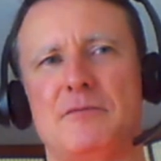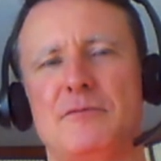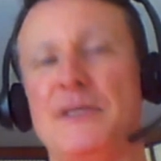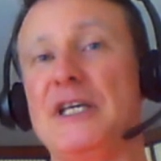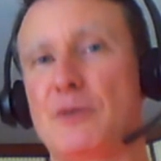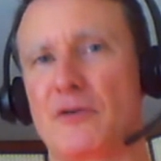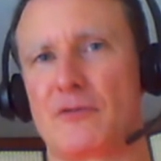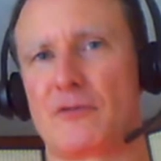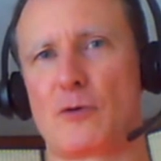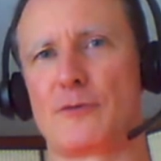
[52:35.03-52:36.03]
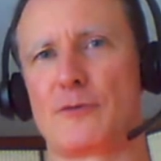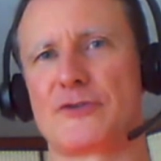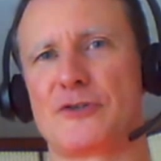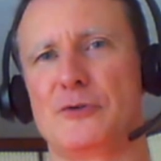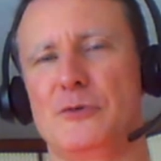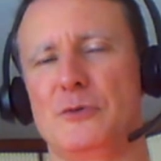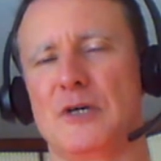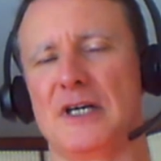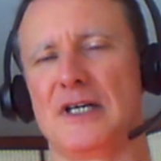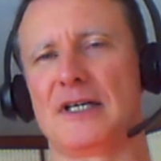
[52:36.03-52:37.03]
peak performers,
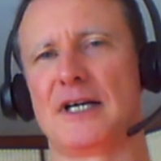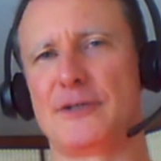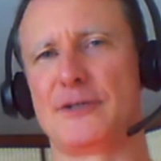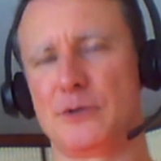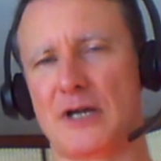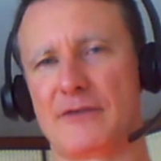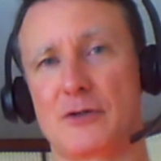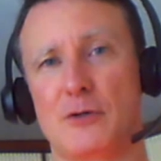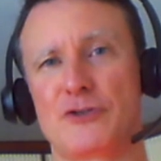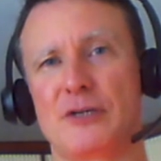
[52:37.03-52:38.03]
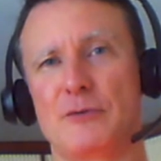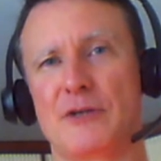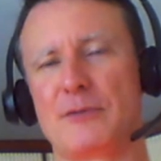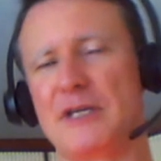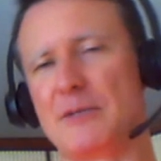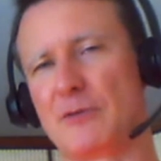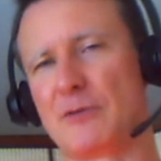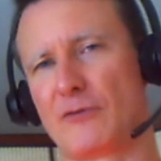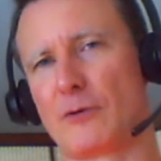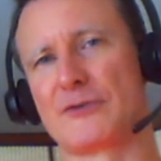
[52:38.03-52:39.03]
I do a lot of coaching with peak
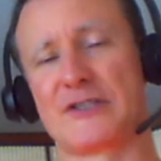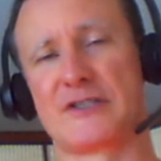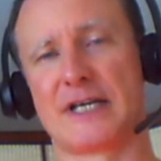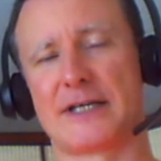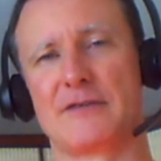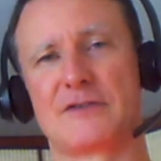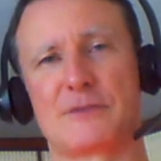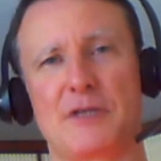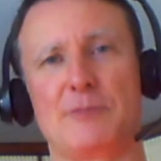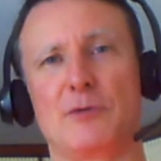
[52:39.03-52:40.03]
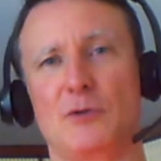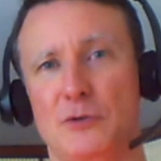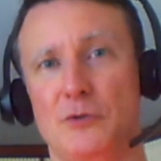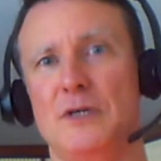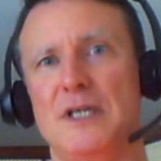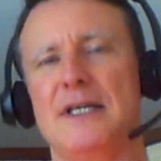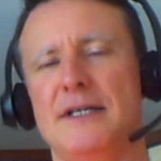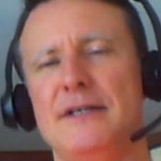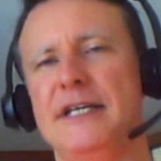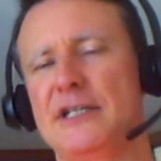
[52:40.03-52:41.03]
performers, executives, people who
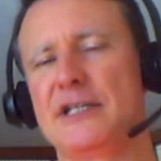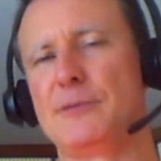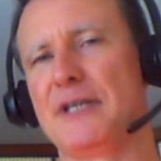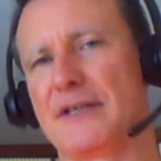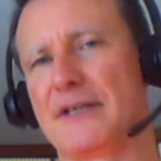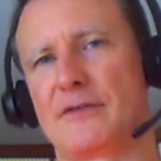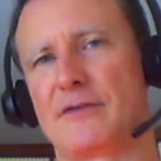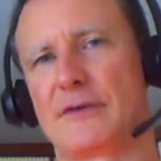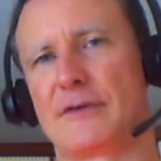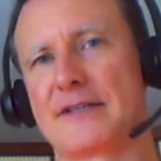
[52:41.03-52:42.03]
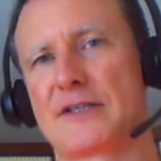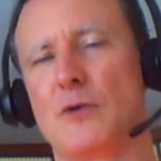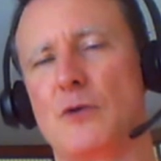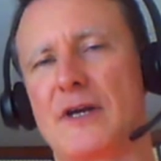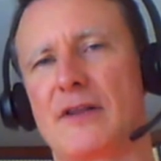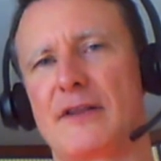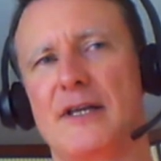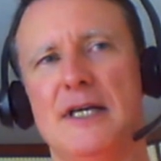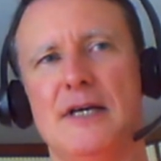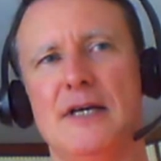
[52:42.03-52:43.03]
need to be at their very best. And one of
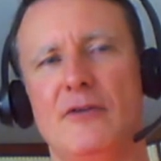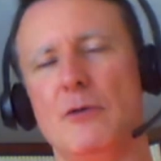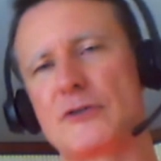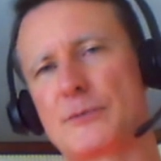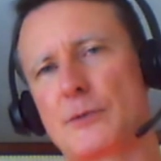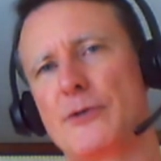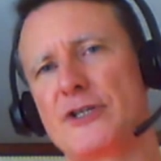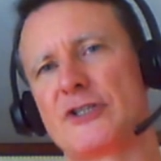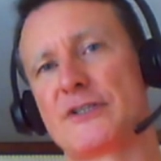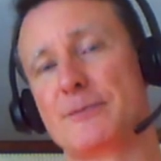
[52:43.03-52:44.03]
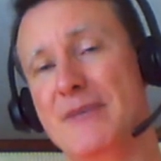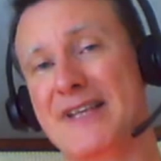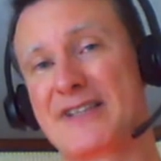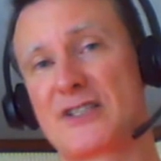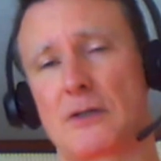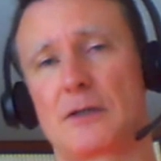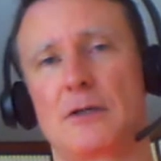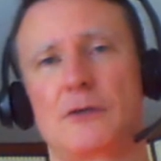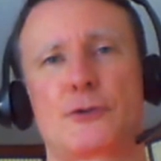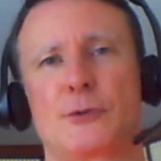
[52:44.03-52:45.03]
the most pernicious myths in our
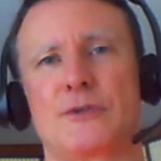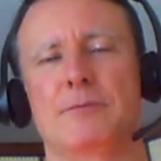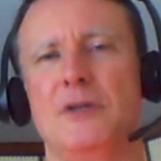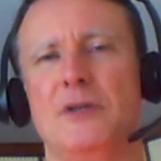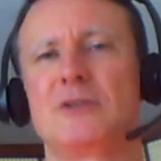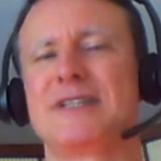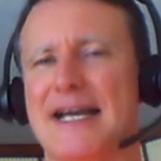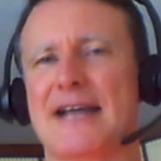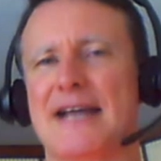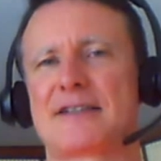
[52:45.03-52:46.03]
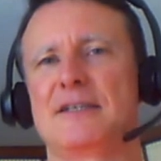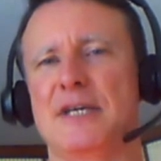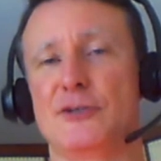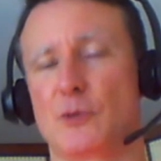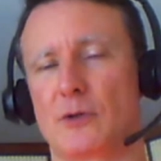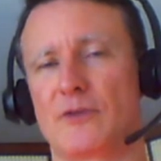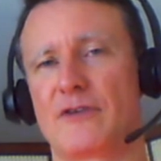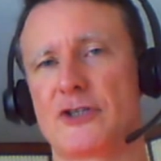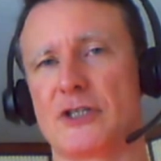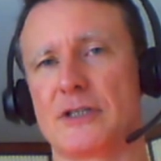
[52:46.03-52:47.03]
culture is that multitasking makes you more
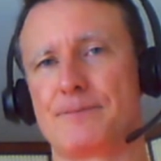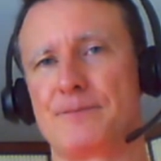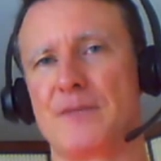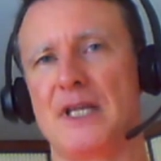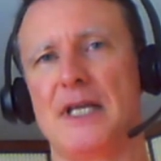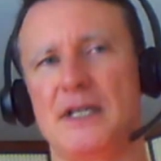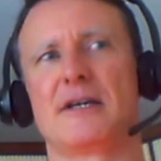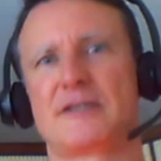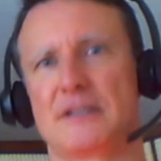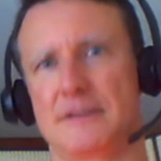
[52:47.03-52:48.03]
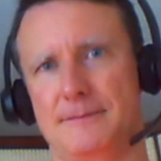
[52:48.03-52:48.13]
efficient. It doesn't.